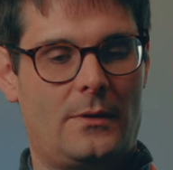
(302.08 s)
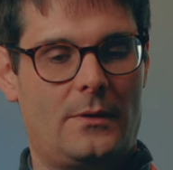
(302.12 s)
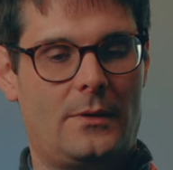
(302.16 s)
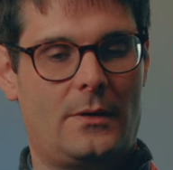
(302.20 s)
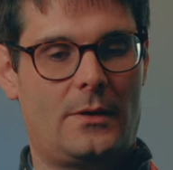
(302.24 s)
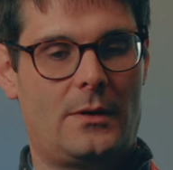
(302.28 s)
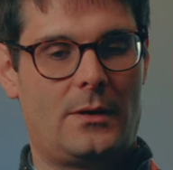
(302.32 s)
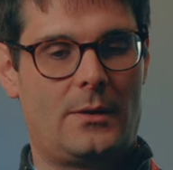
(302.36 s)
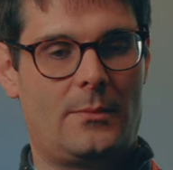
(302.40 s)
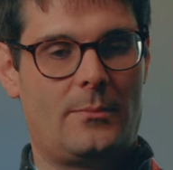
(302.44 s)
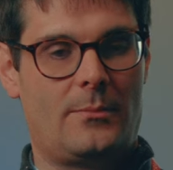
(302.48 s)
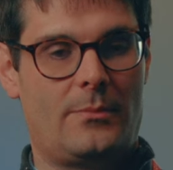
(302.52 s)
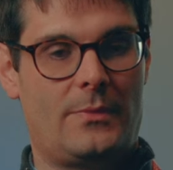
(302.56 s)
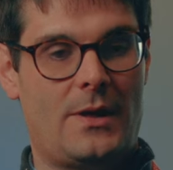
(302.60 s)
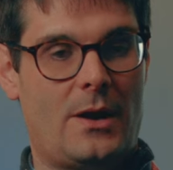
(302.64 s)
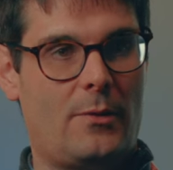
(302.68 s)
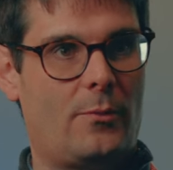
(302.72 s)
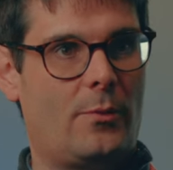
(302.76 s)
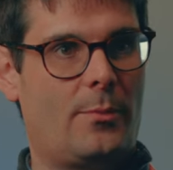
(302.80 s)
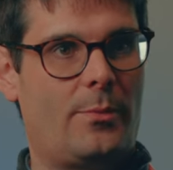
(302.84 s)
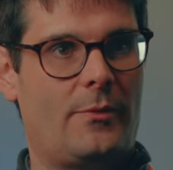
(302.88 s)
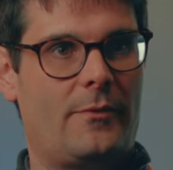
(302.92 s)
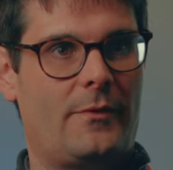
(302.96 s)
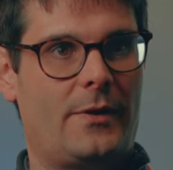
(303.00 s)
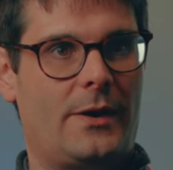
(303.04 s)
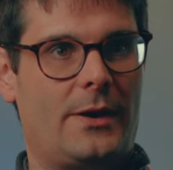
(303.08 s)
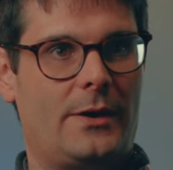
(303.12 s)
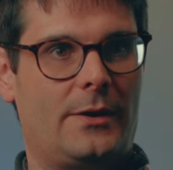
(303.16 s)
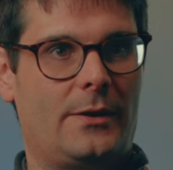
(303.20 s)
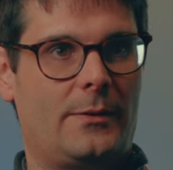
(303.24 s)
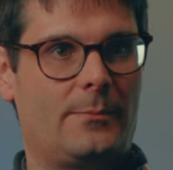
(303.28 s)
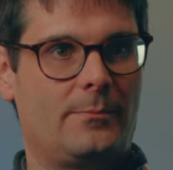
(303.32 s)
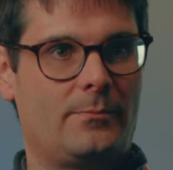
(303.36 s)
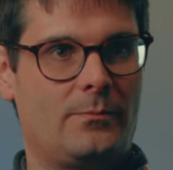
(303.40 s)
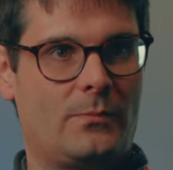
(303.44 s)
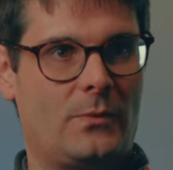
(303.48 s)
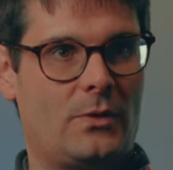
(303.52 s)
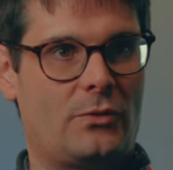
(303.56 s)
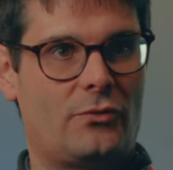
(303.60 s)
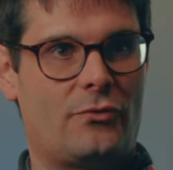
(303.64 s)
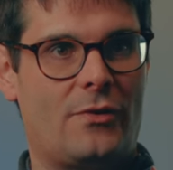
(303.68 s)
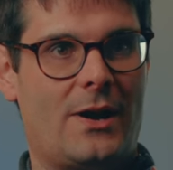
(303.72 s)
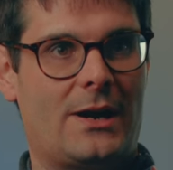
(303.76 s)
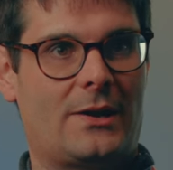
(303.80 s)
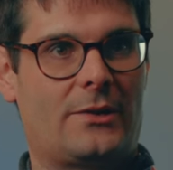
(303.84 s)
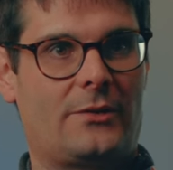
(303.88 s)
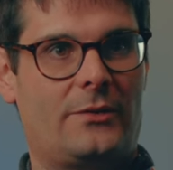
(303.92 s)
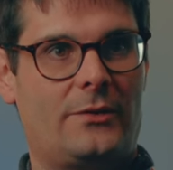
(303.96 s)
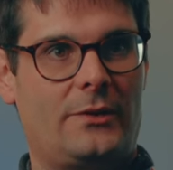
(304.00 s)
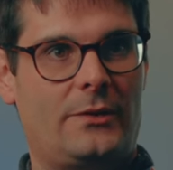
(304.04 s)
Um, that will provide a
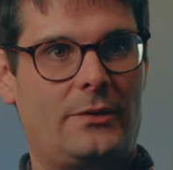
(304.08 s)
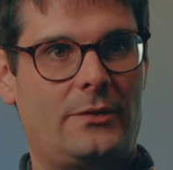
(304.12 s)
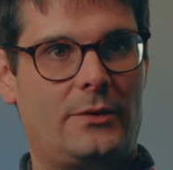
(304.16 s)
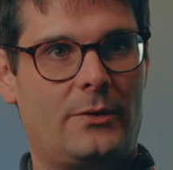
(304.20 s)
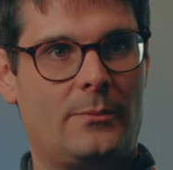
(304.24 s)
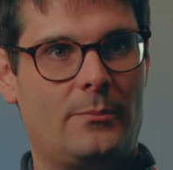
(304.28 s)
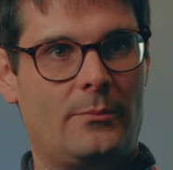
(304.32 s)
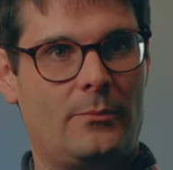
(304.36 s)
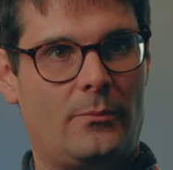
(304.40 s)
tracked system